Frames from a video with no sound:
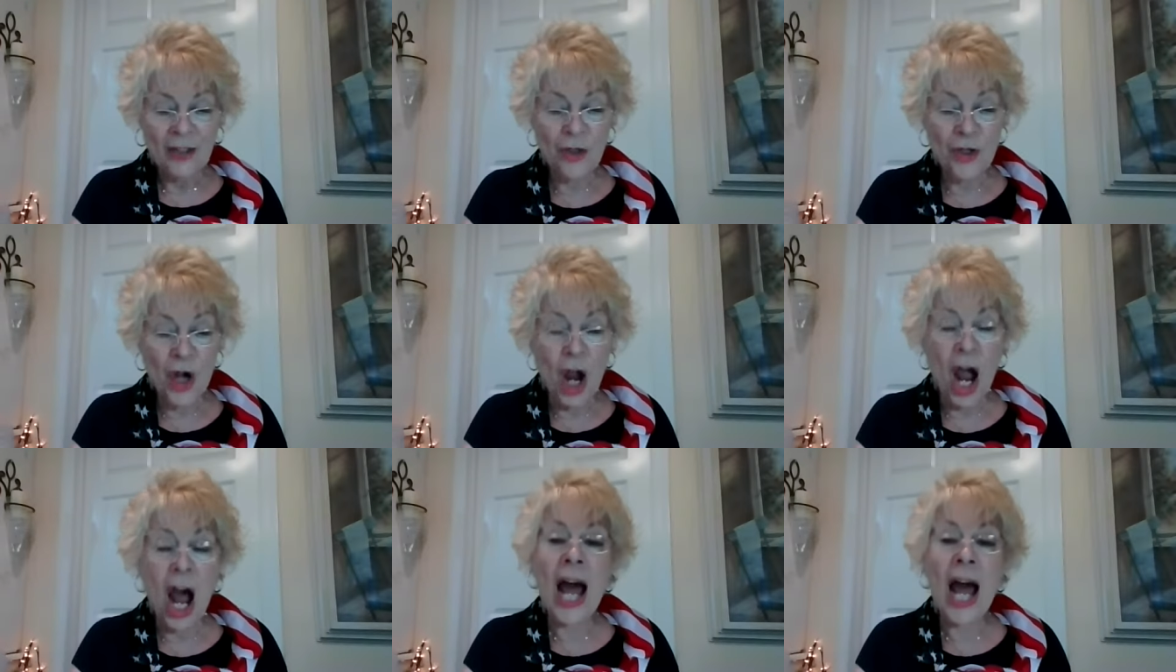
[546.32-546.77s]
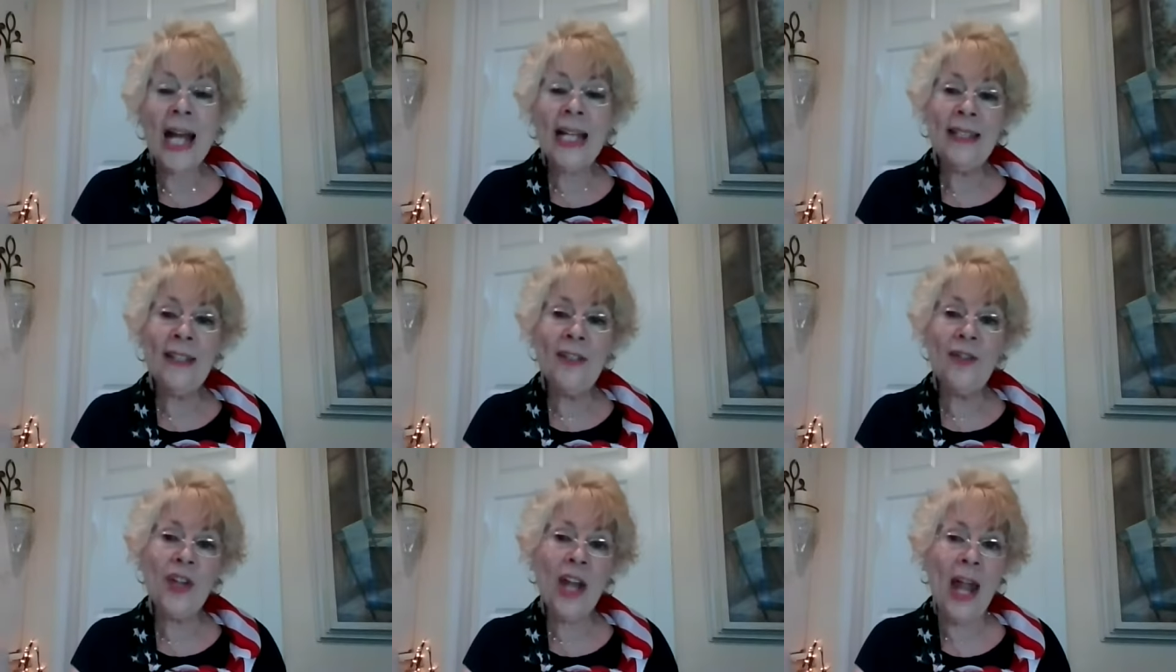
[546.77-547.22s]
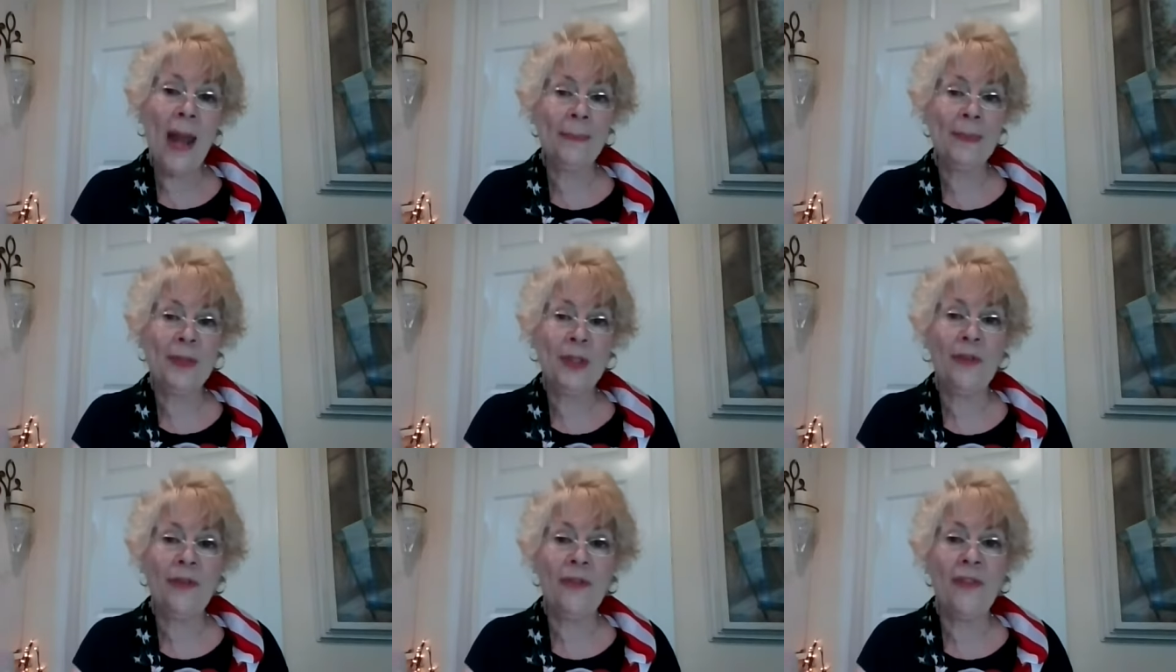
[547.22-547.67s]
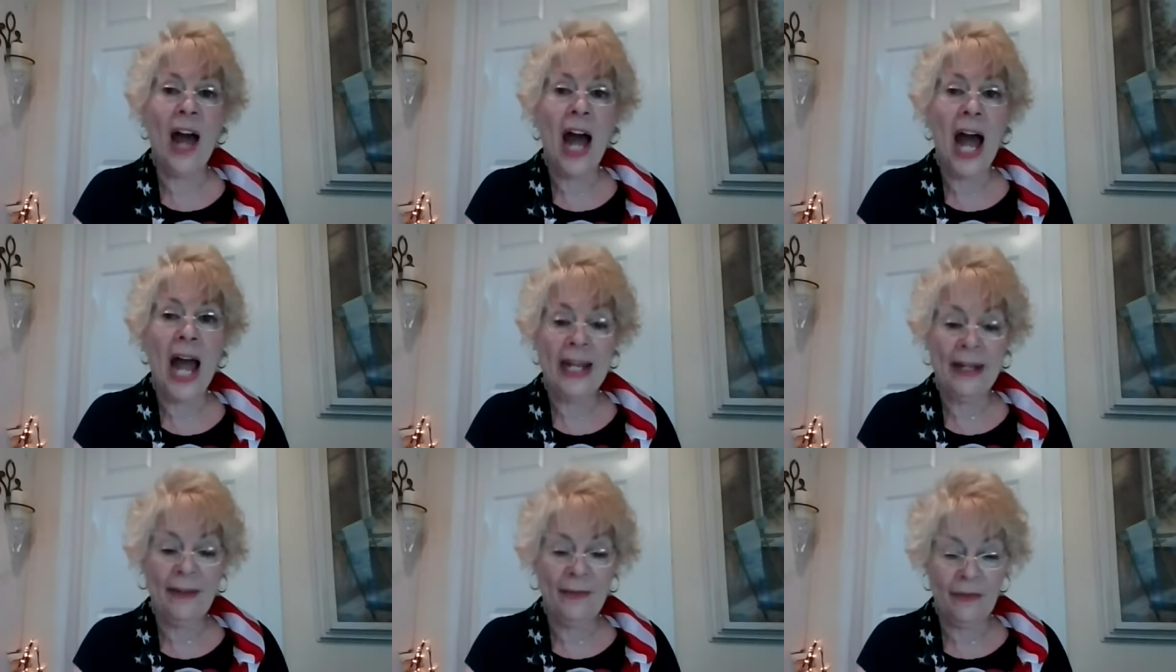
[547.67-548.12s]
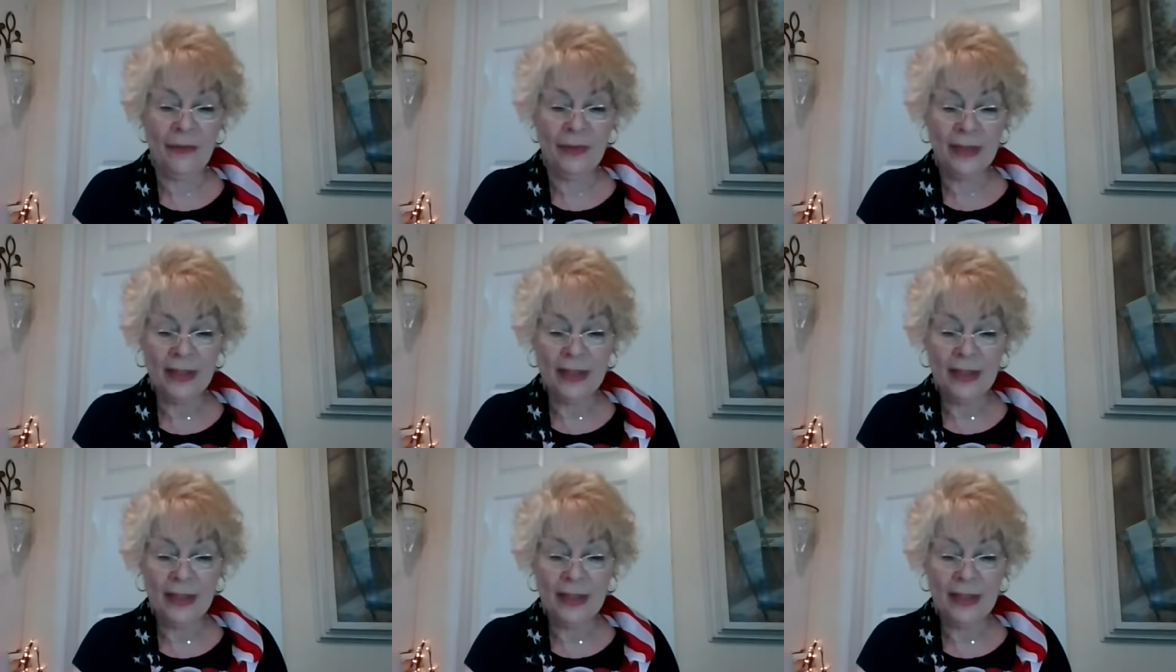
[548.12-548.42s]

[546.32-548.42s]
John chapter 5,